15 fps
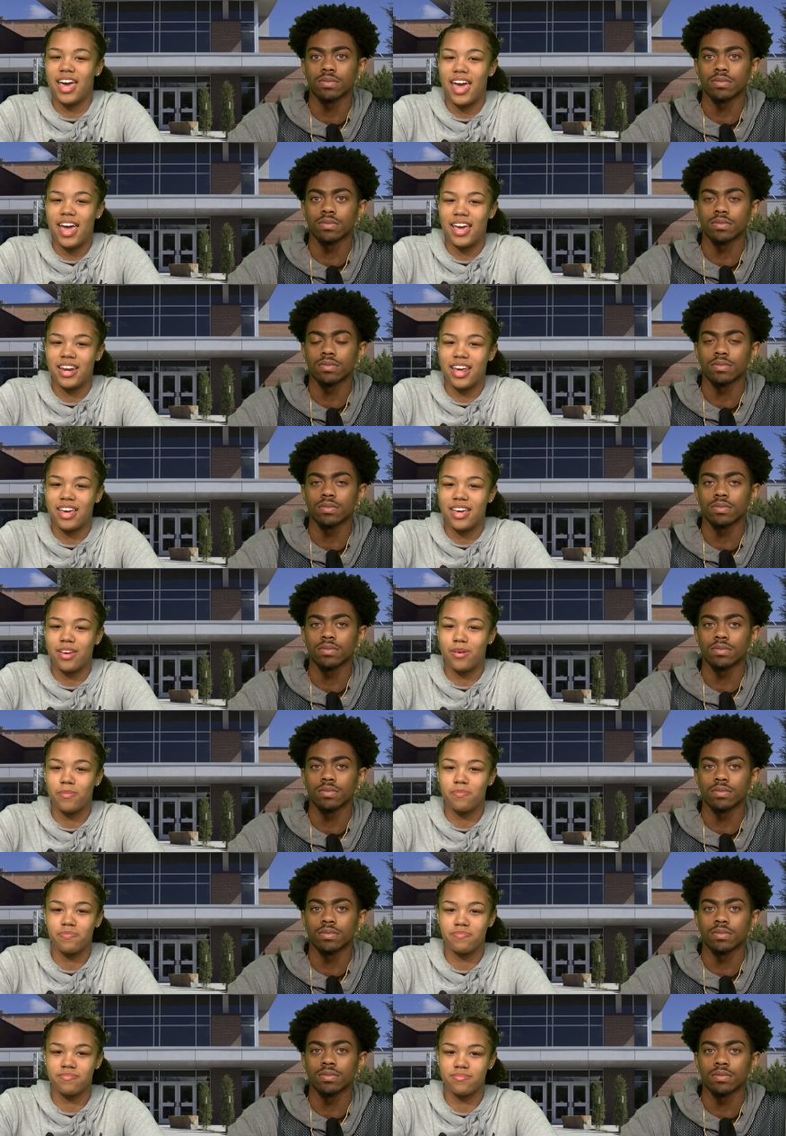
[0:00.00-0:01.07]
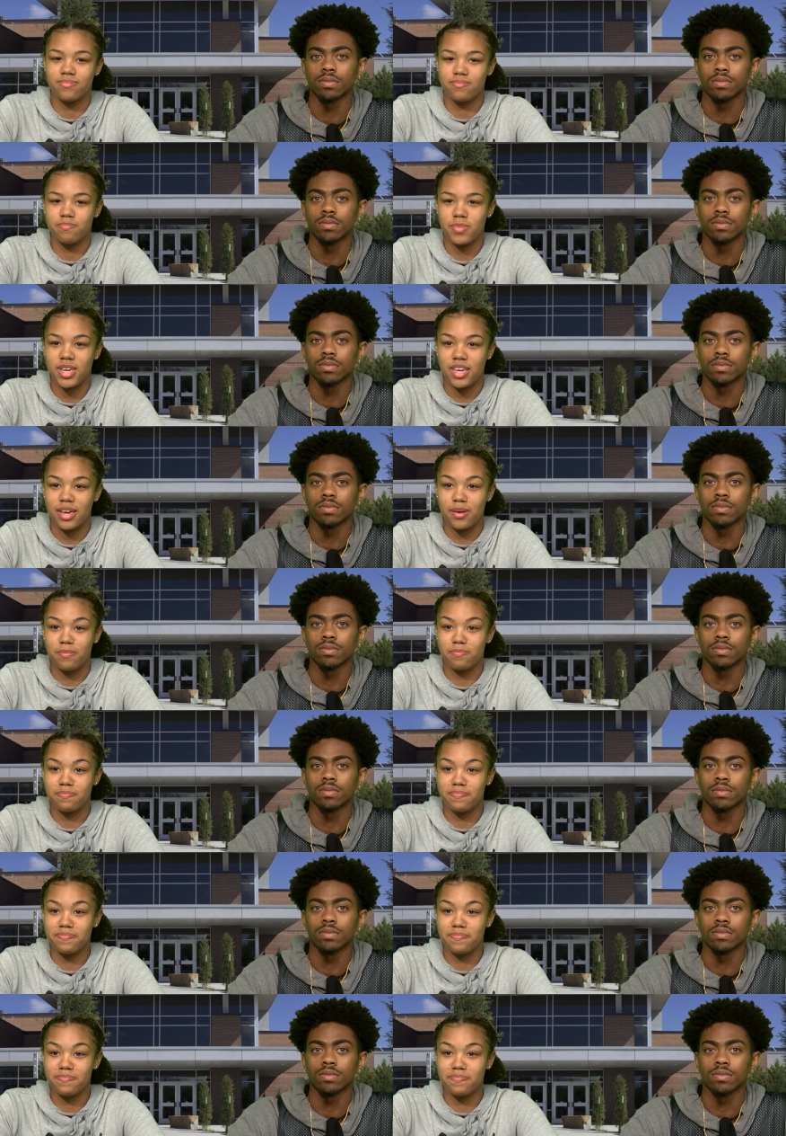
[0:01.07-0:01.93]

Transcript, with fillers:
Speaker 1: at 8 a.m. p.m.